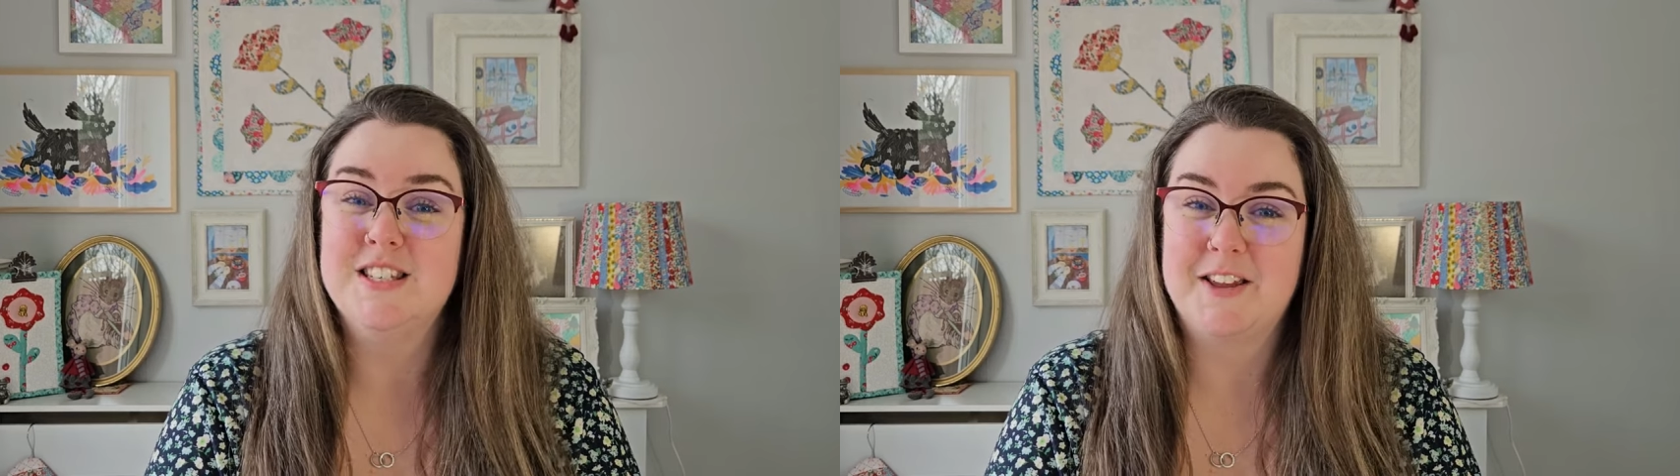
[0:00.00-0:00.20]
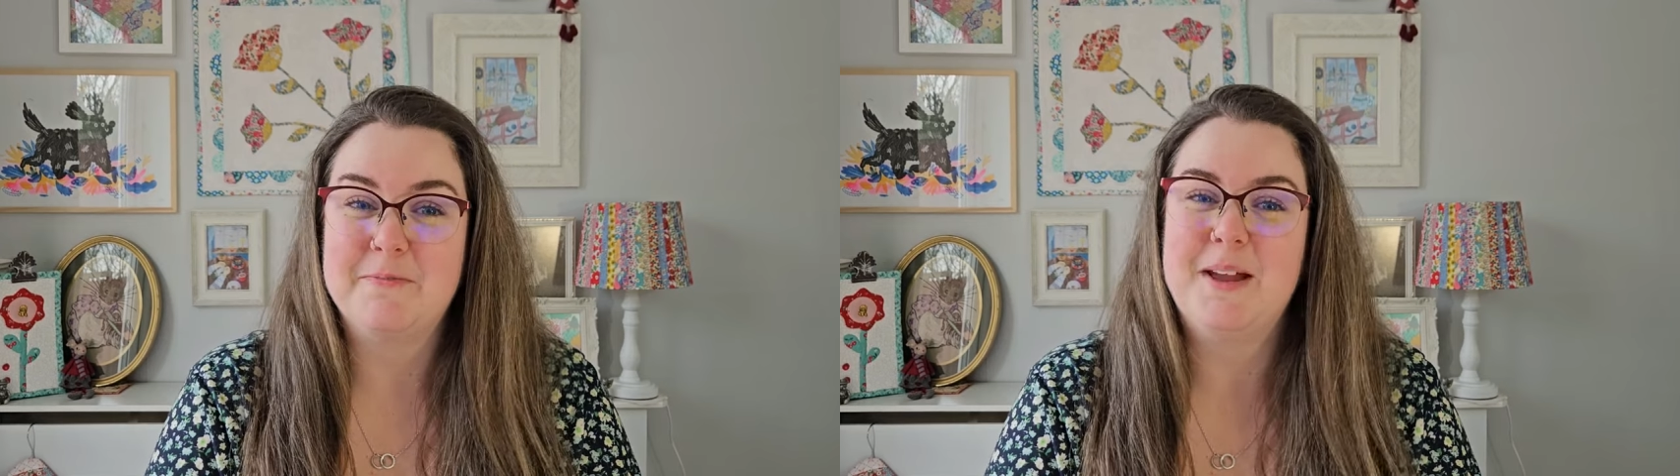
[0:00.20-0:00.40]

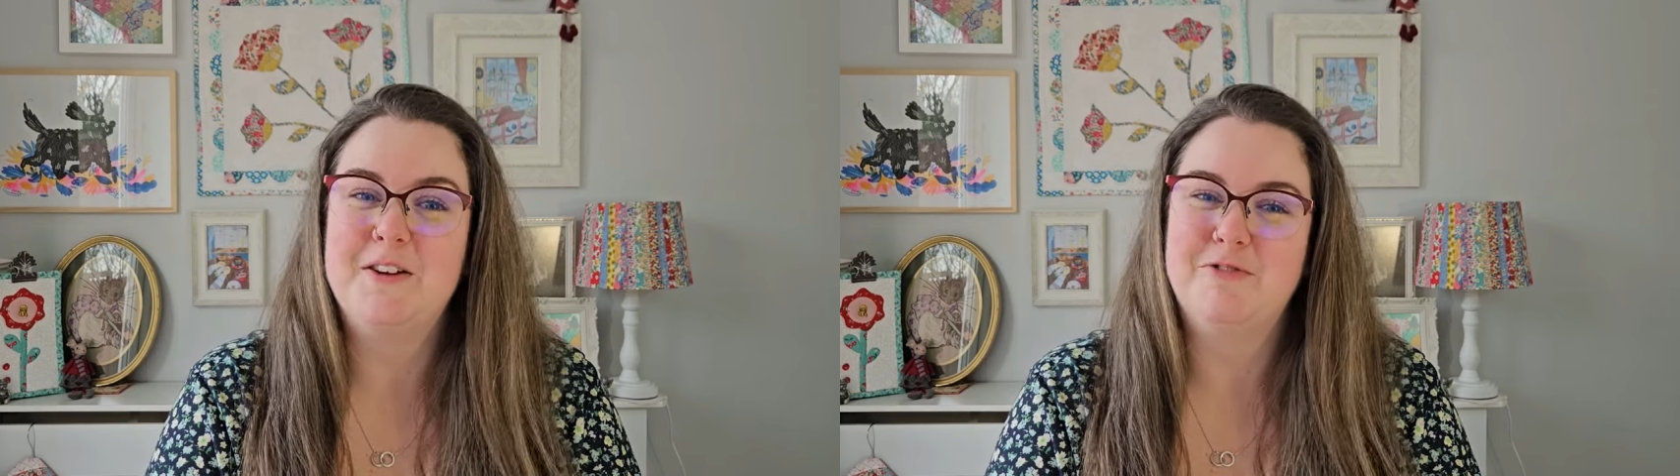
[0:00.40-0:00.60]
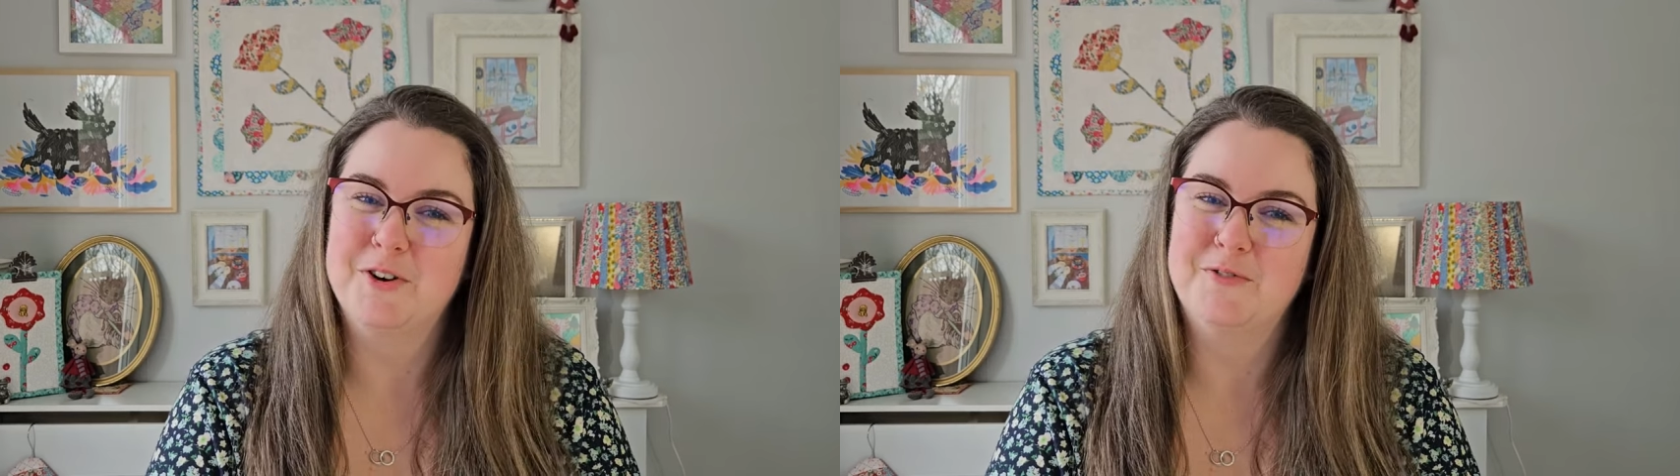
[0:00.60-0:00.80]
give me a
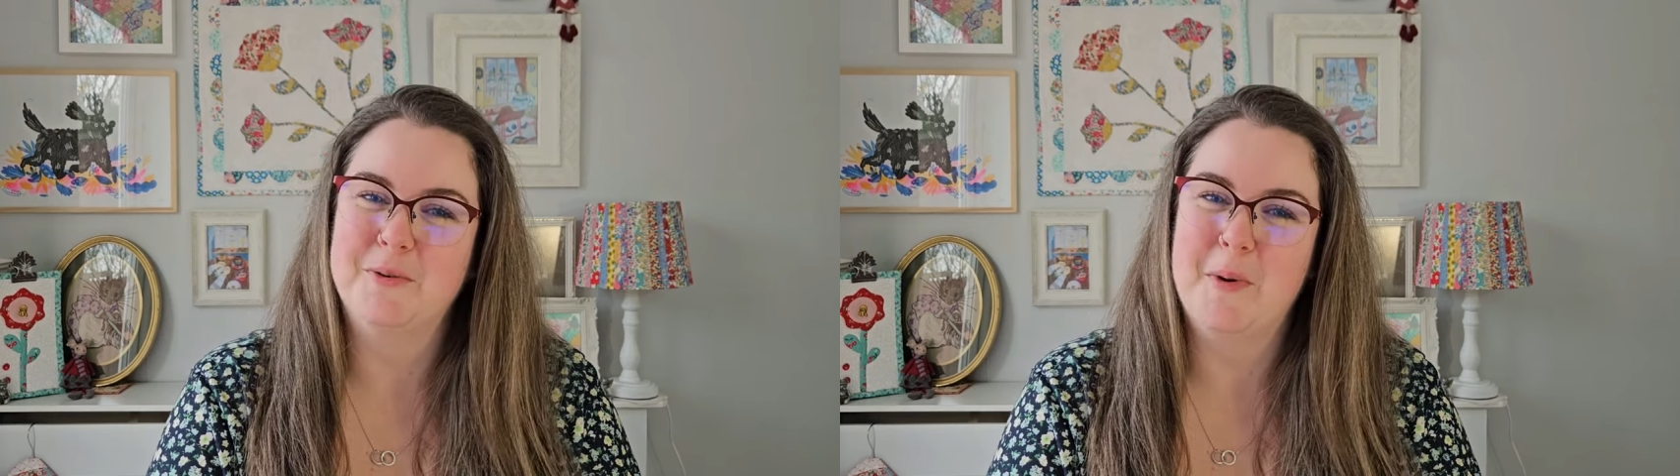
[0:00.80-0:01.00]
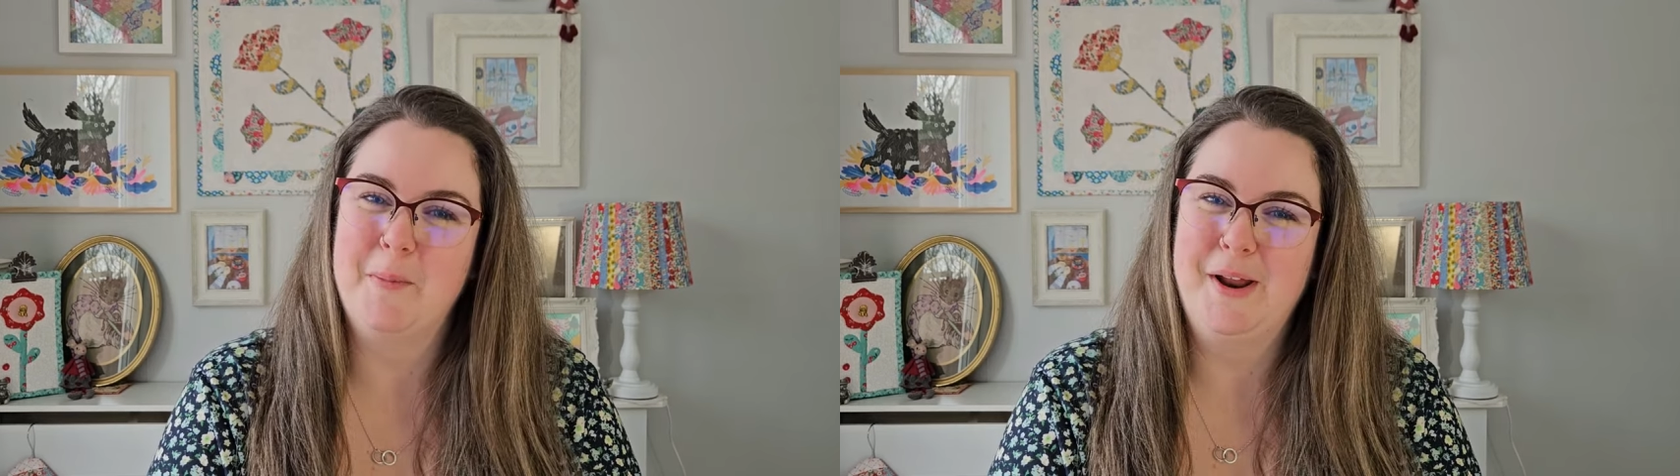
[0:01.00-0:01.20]
run for
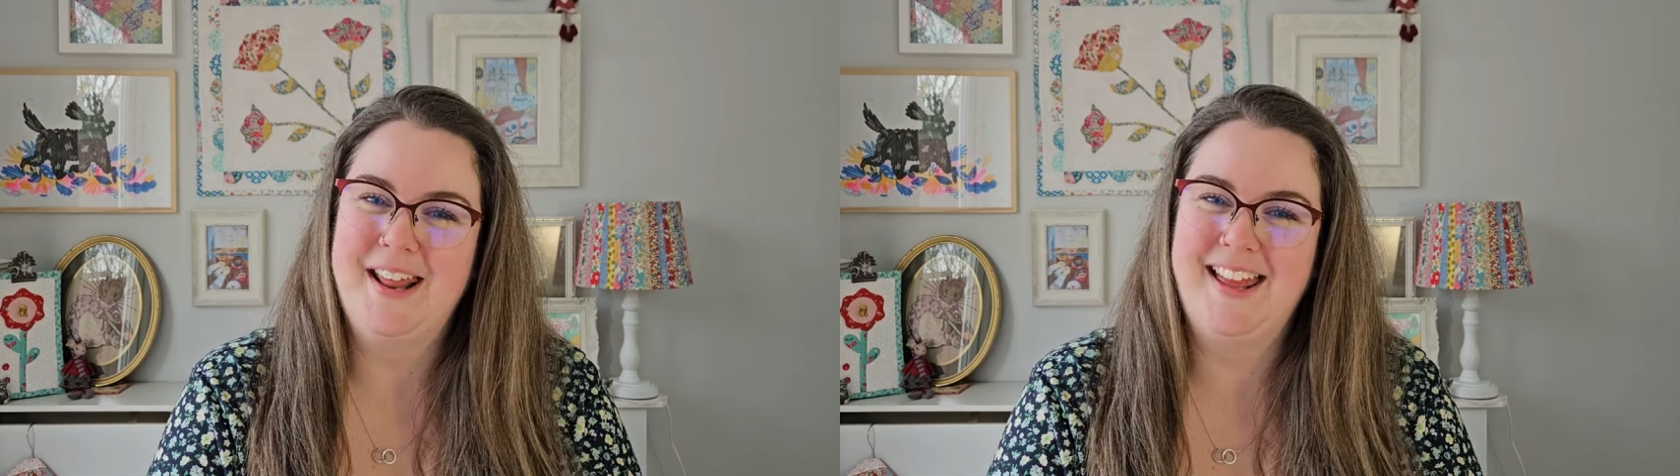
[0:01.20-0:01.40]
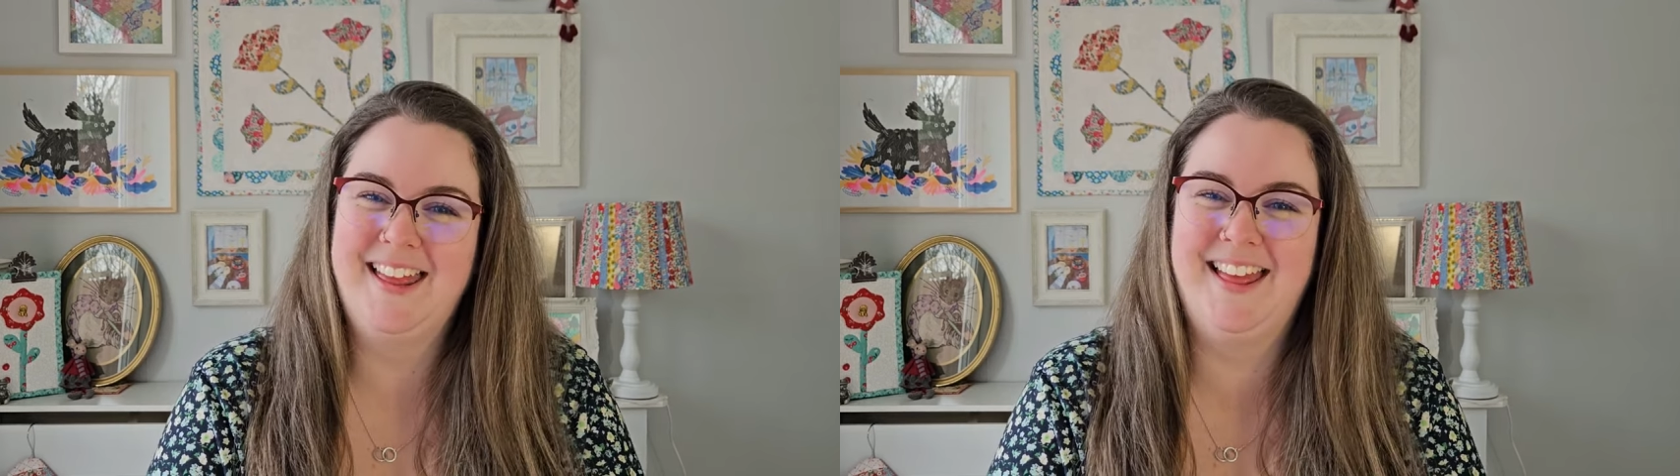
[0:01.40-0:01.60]
my
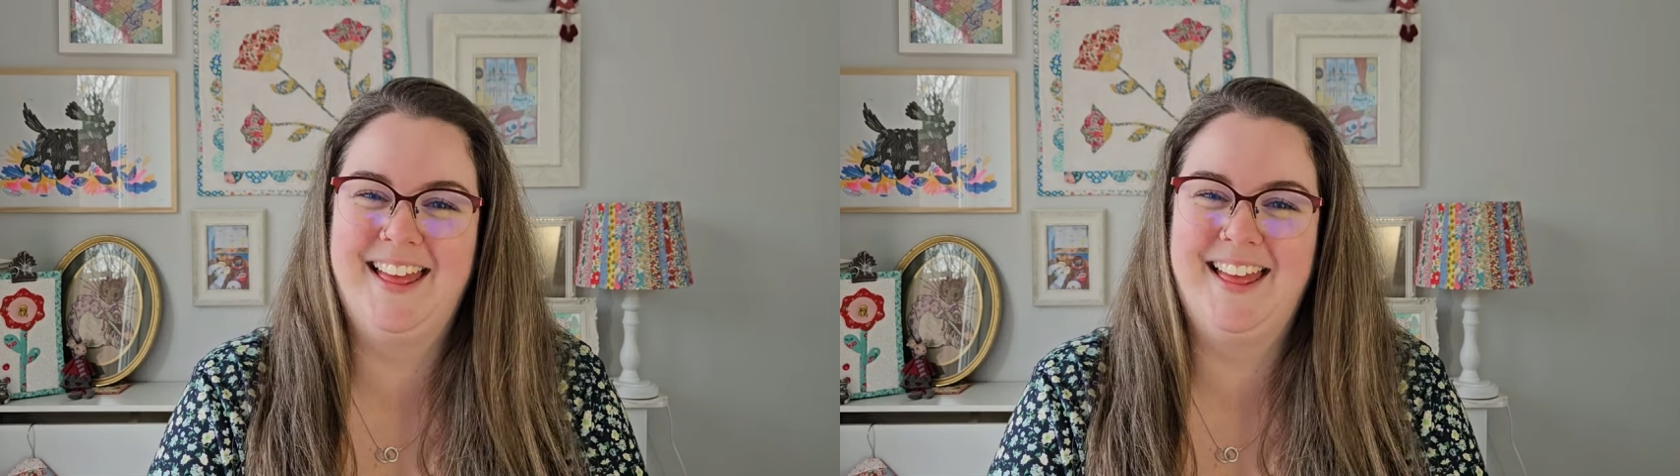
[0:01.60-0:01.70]
money.